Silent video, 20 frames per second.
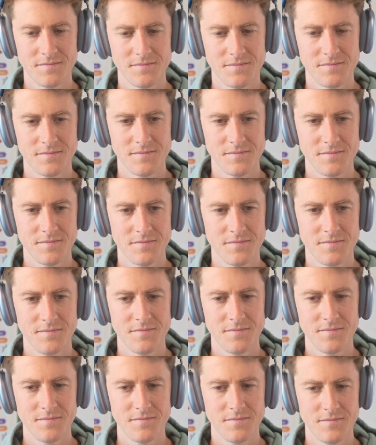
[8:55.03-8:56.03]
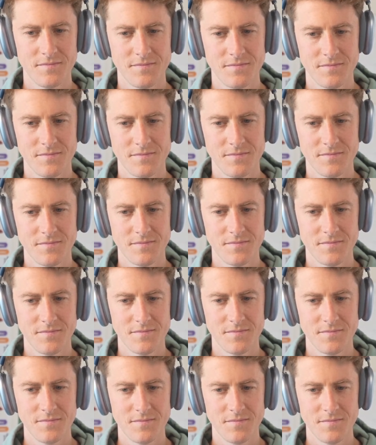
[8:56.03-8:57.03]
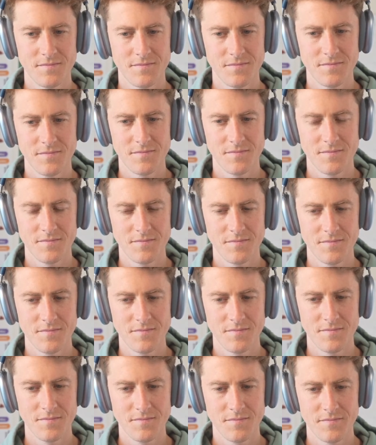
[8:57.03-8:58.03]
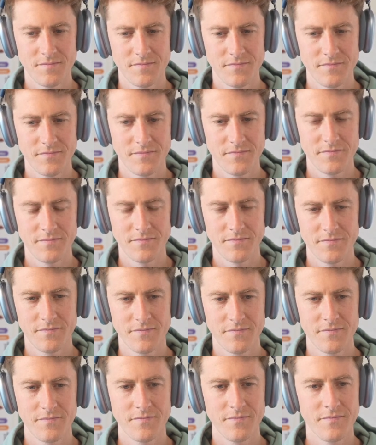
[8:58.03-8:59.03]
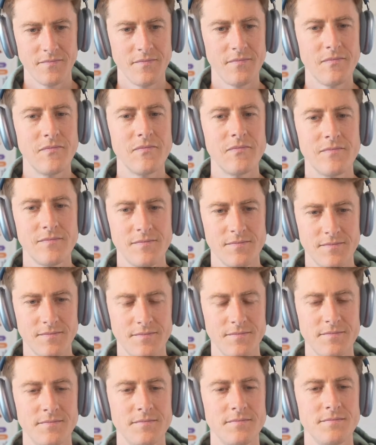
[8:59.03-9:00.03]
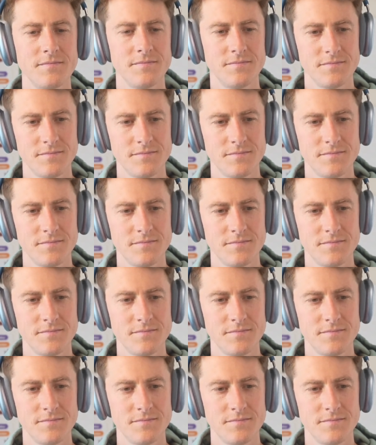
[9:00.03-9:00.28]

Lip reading: The person shown says nothing.